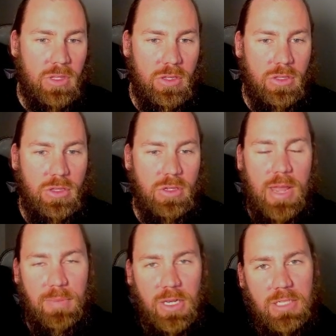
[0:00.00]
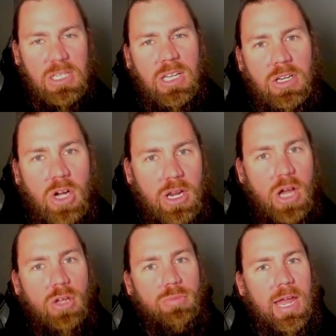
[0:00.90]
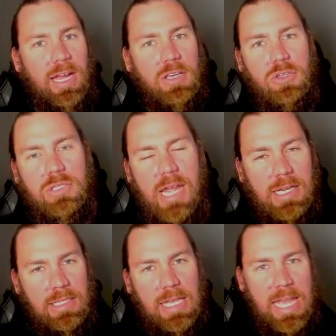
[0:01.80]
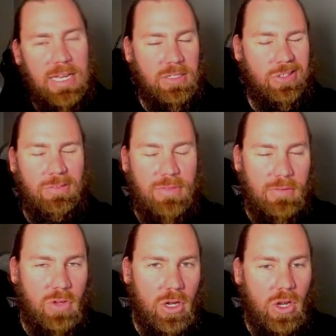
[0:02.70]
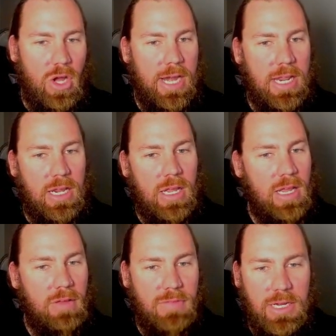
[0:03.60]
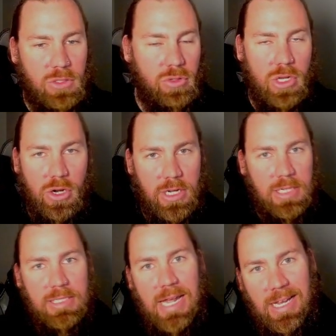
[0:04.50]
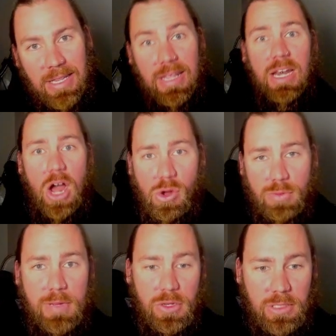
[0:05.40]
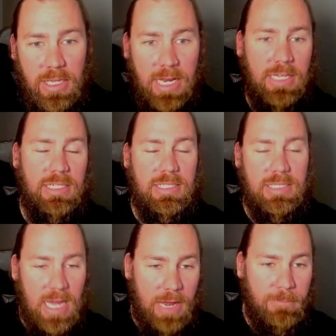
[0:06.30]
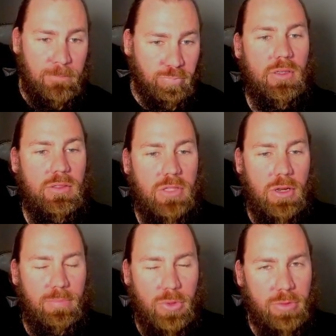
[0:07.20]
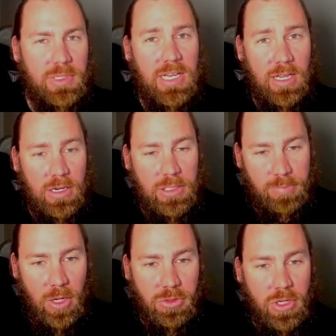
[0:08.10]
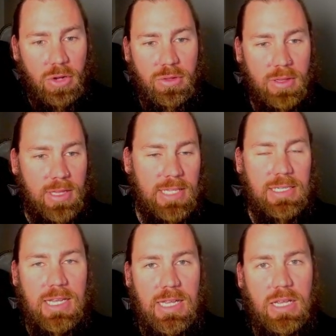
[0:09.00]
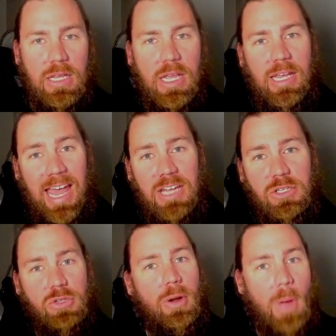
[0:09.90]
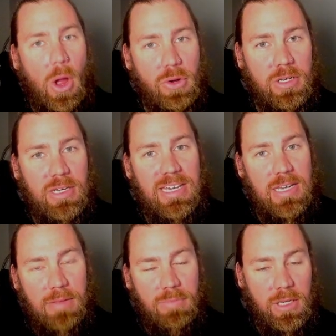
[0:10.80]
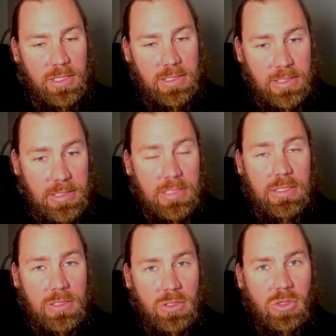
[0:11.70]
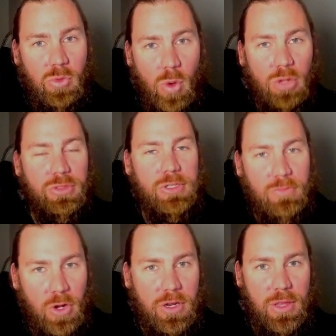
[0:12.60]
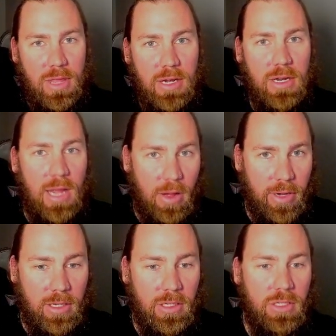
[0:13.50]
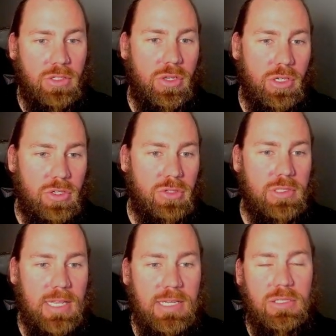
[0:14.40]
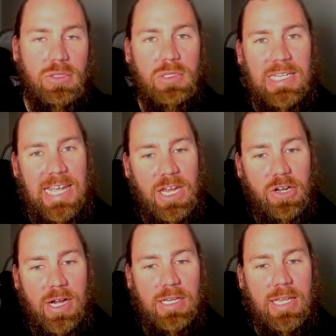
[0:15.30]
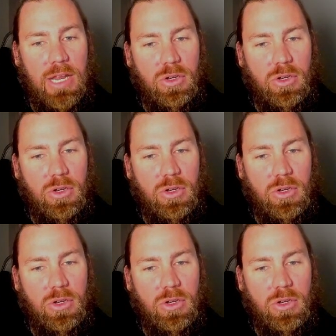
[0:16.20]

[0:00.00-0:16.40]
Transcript: Your Nebulous, you can kind of hold back and use that as a counter if they've got Lightning. If that's all you got in your deck, then I would be using that at the start. So the Broomstick and Expulsio, these are here in case your opponent Nebuluses whilst you've got your Thunder going. You can use these two to counteract that.